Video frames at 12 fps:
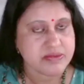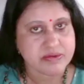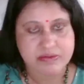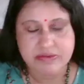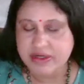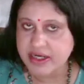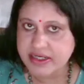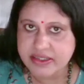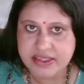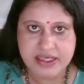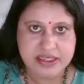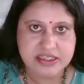Write the
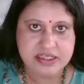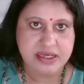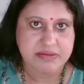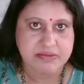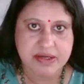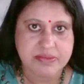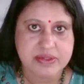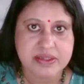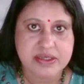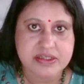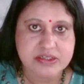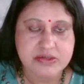exam. There's
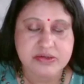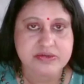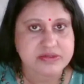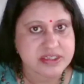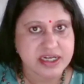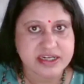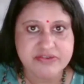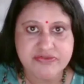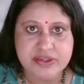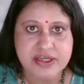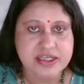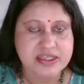a study for the
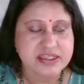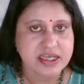exam,